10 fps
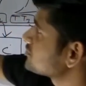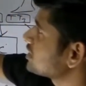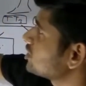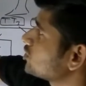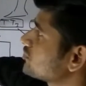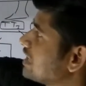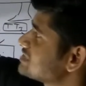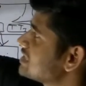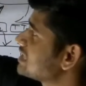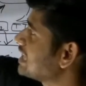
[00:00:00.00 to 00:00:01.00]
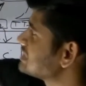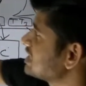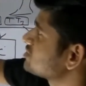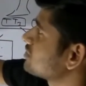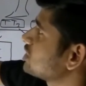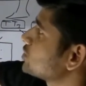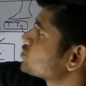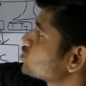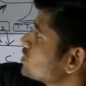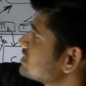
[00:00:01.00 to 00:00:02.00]
is friend of Raja, Raja is friend
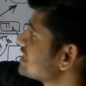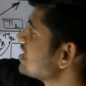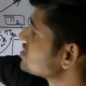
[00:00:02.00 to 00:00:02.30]
of Suraj,